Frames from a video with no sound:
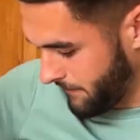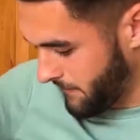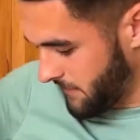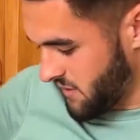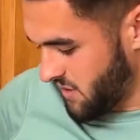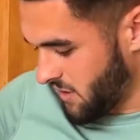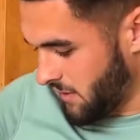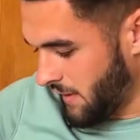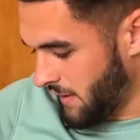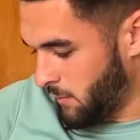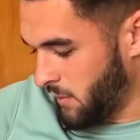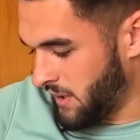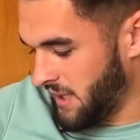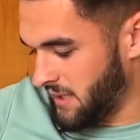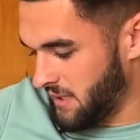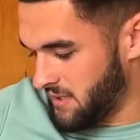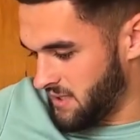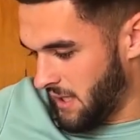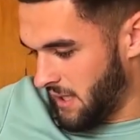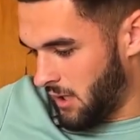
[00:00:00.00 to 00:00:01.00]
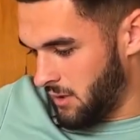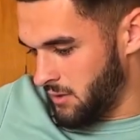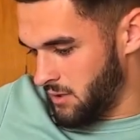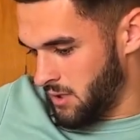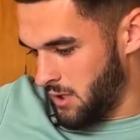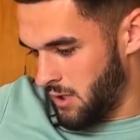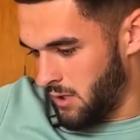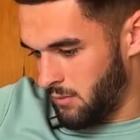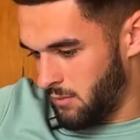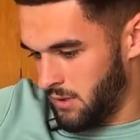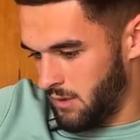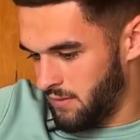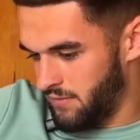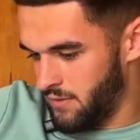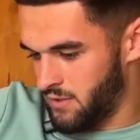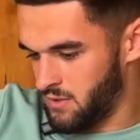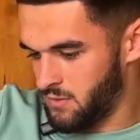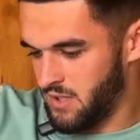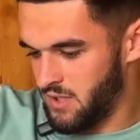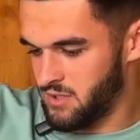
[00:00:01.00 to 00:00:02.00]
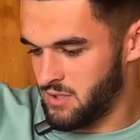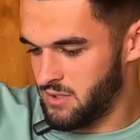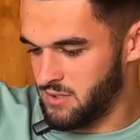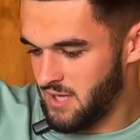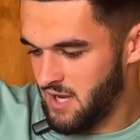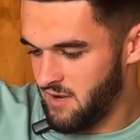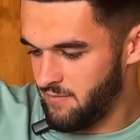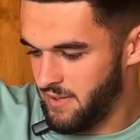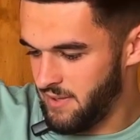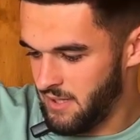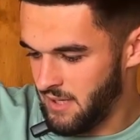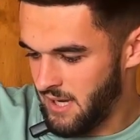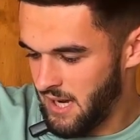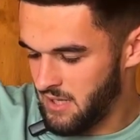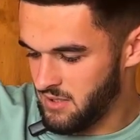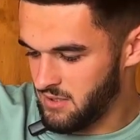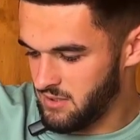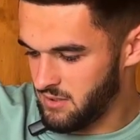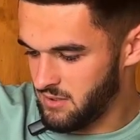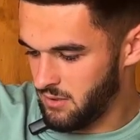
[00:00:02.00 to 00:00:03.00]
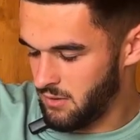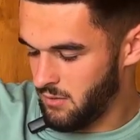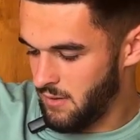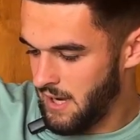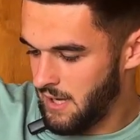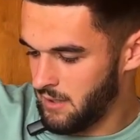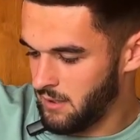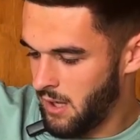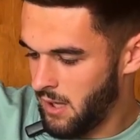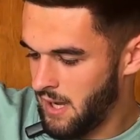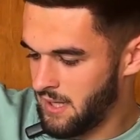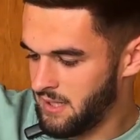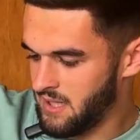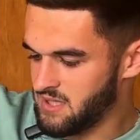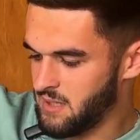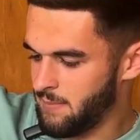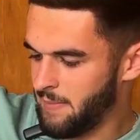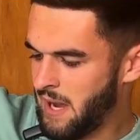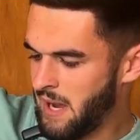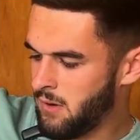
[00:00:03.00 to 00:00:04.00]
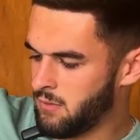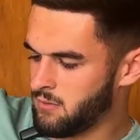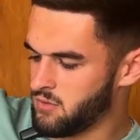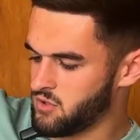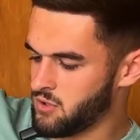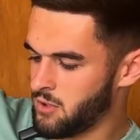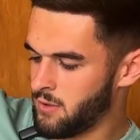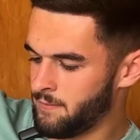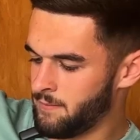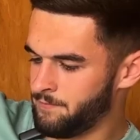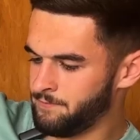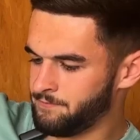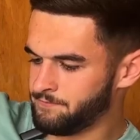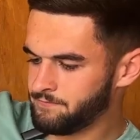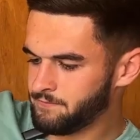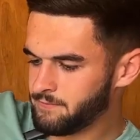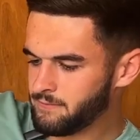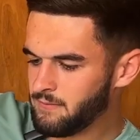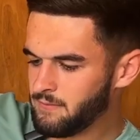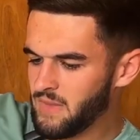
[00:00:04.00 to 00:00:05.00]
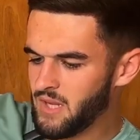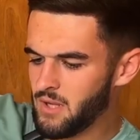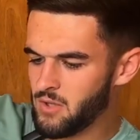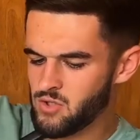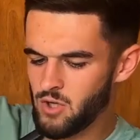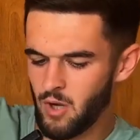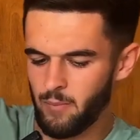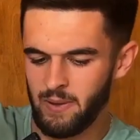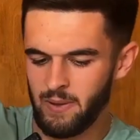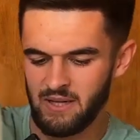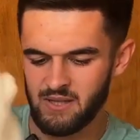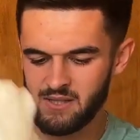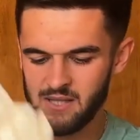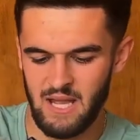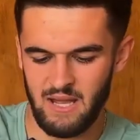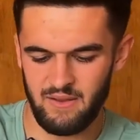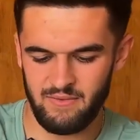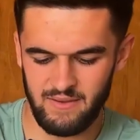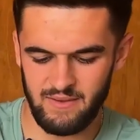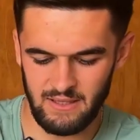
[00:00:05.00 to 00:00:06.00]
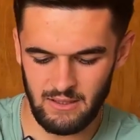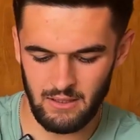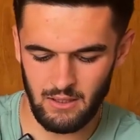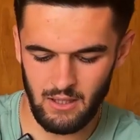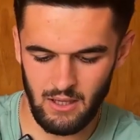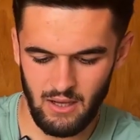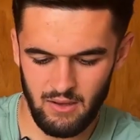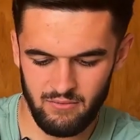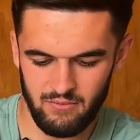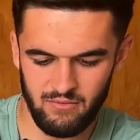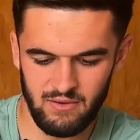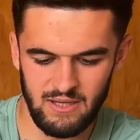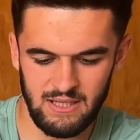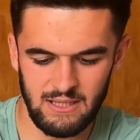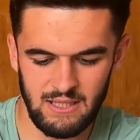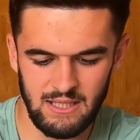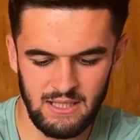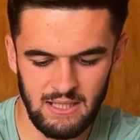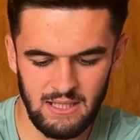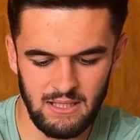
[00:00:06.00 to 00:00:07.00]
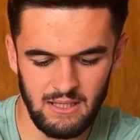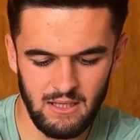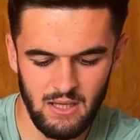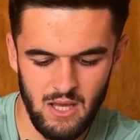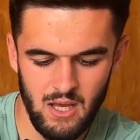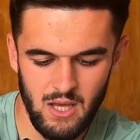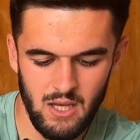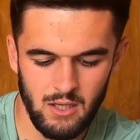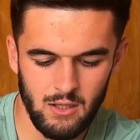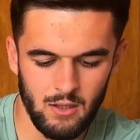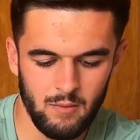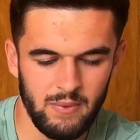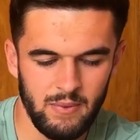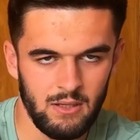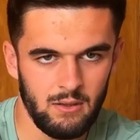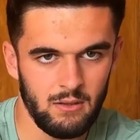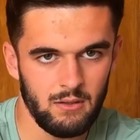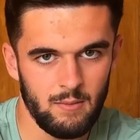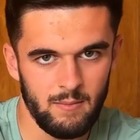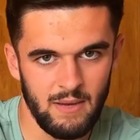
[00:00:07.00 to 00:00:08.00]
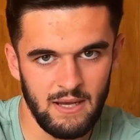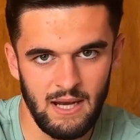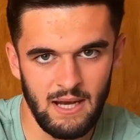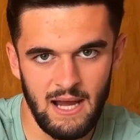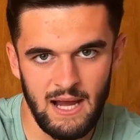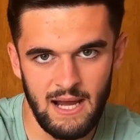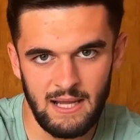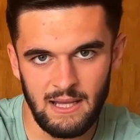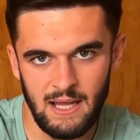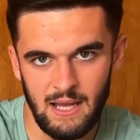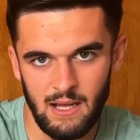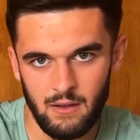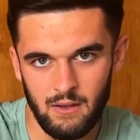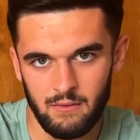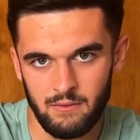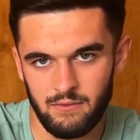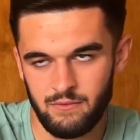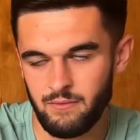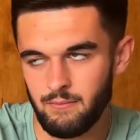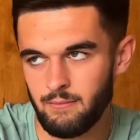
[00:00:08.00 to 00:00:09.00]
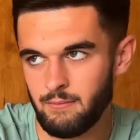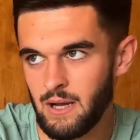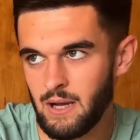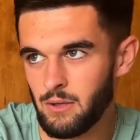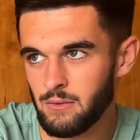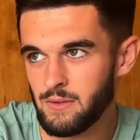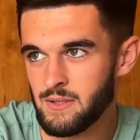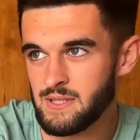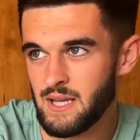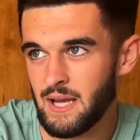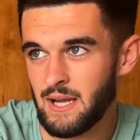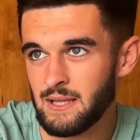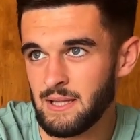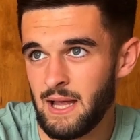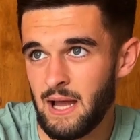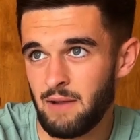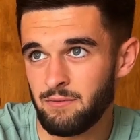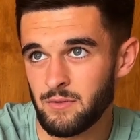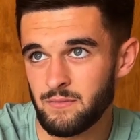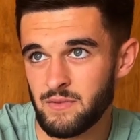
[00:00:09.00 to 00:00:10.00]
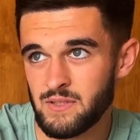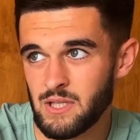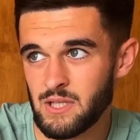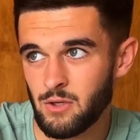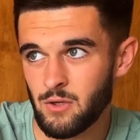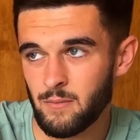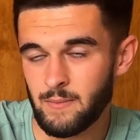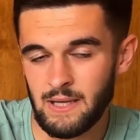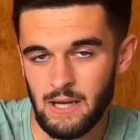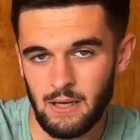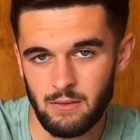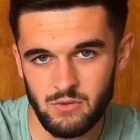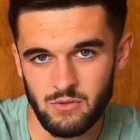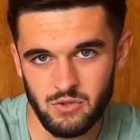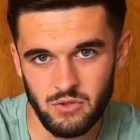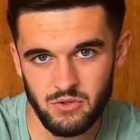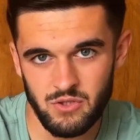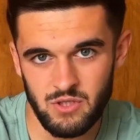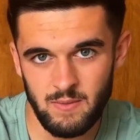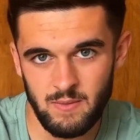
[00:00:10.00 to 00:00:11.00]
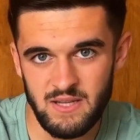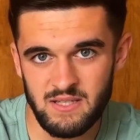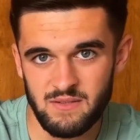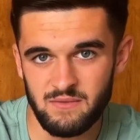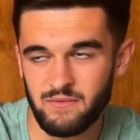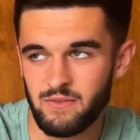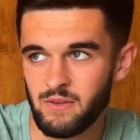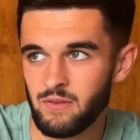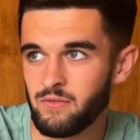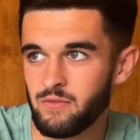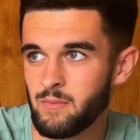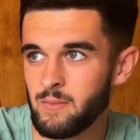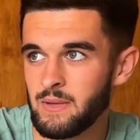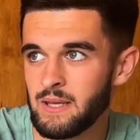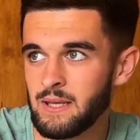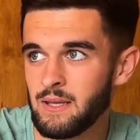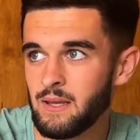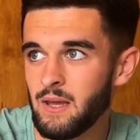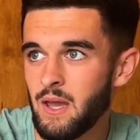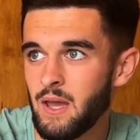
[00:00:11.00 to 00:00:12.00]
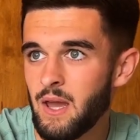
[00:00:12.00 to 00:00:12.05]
So I wanted to get onto one of the first questions that I've been asked quite a lot, and it's about some topics that I think have really, you know, been the main highlight of my whole entire life. Obviously, coming out was such an amazing thing for me.